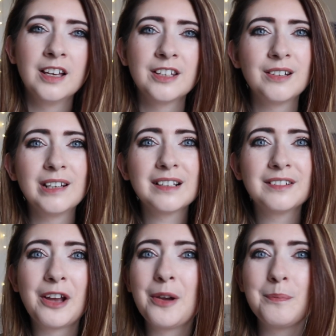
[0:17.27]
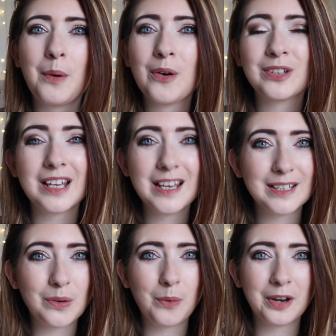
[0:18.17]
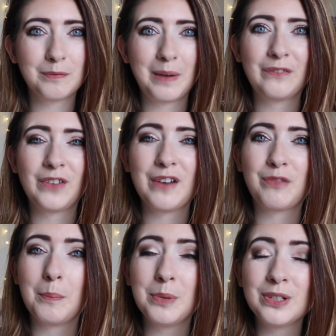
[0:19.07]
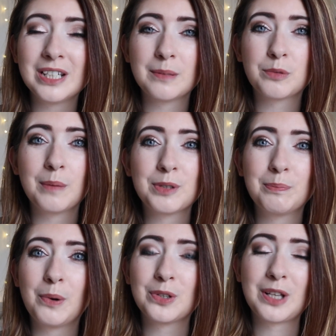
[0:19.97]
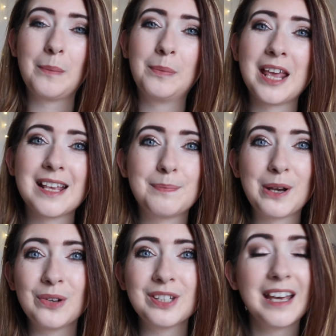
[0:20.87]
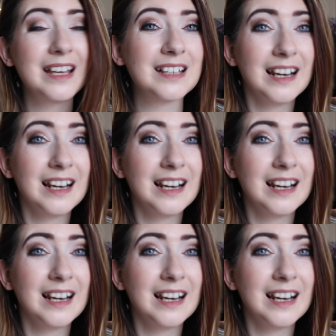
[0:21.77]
So Little Known Box is one of my favourite beauty subscription box companies because it is